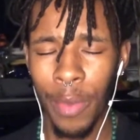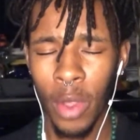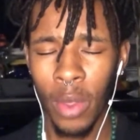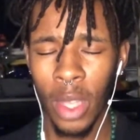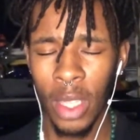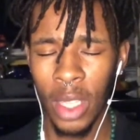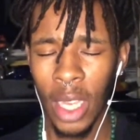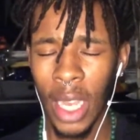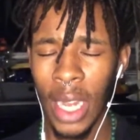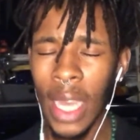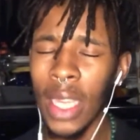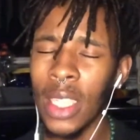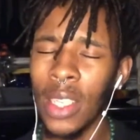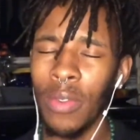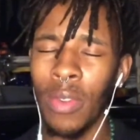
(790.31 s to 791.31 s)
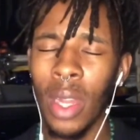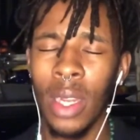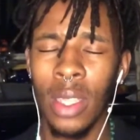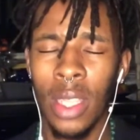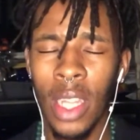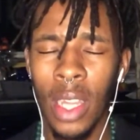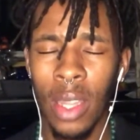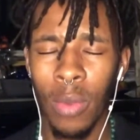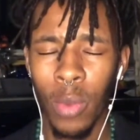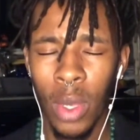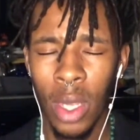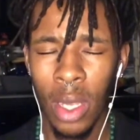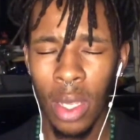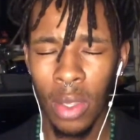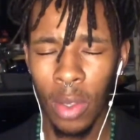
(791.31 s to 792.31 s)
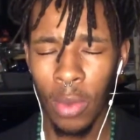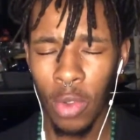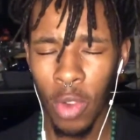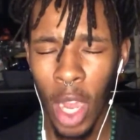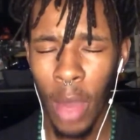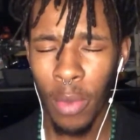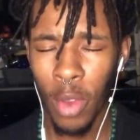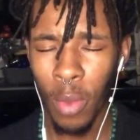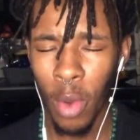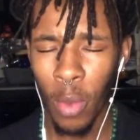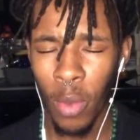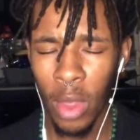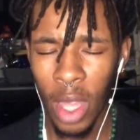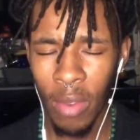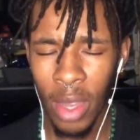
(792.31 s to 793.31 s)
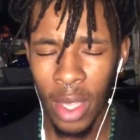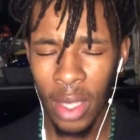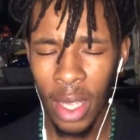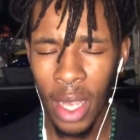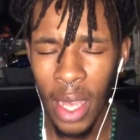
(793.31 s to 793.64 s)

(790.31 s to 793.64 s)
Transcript: There's a collective reality that we subscribe to, but there is